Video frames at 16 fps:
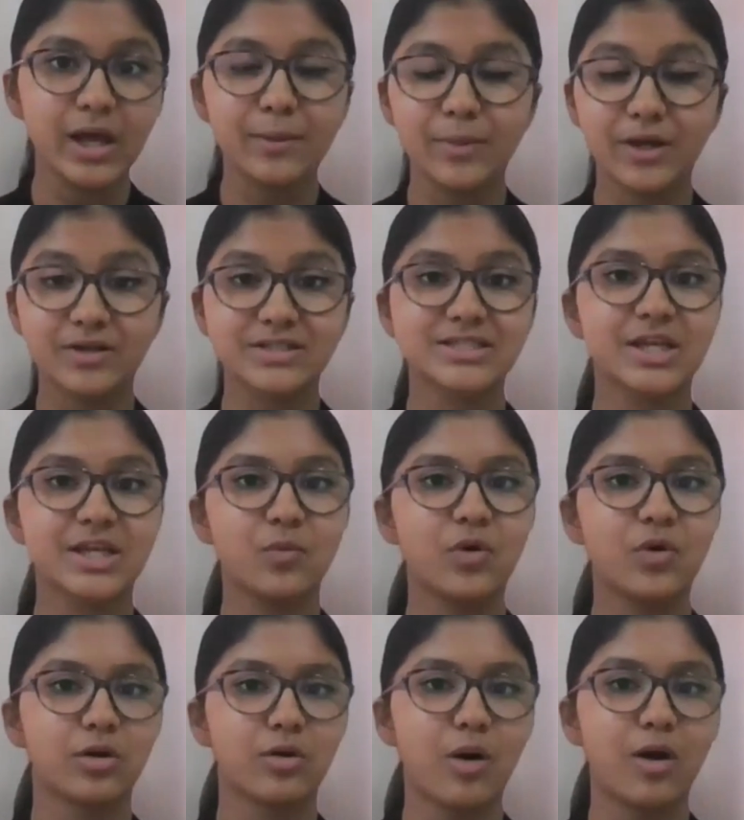because they
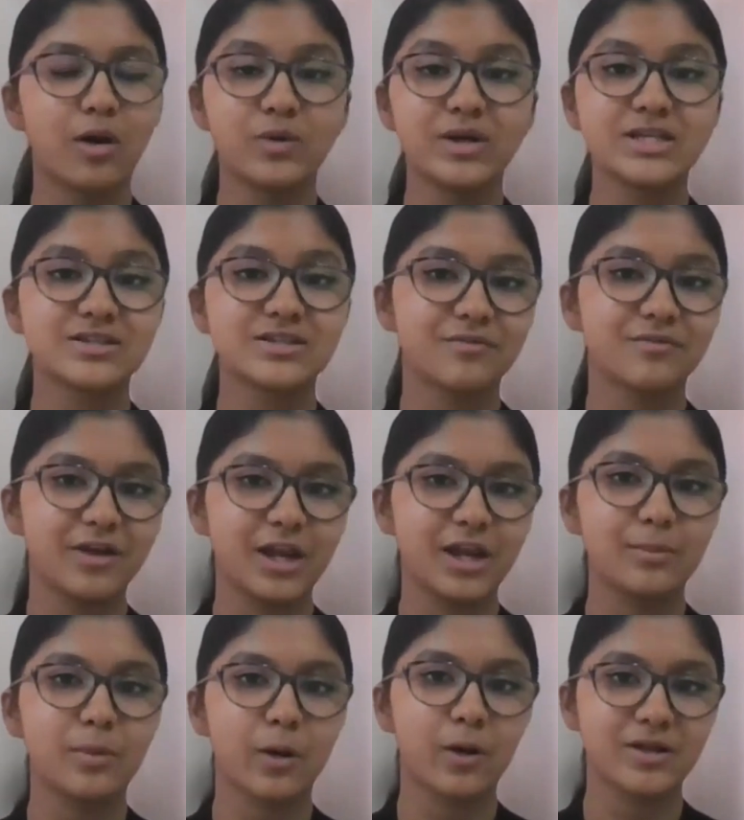were always
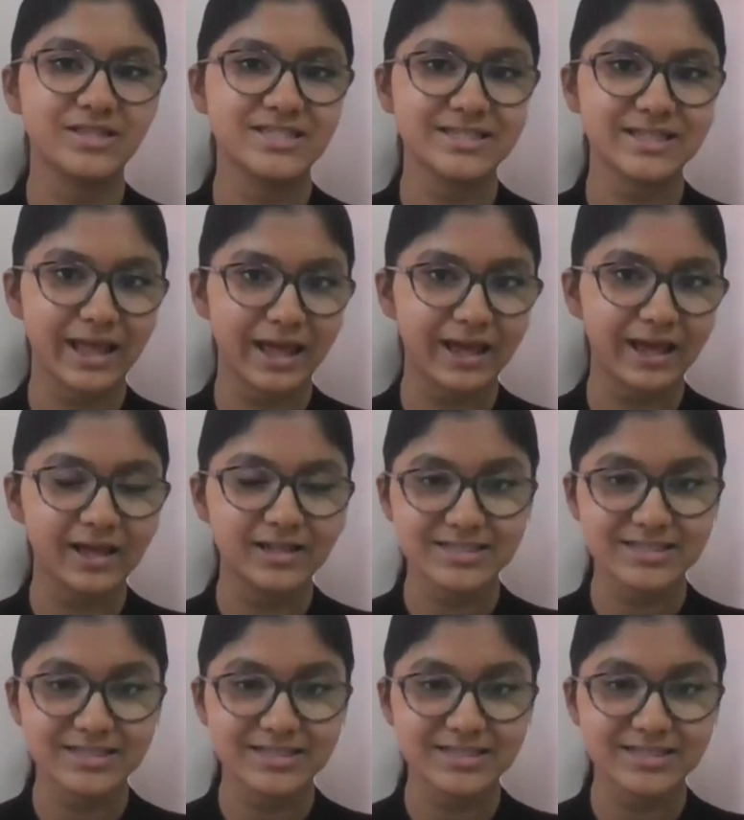available on Slack.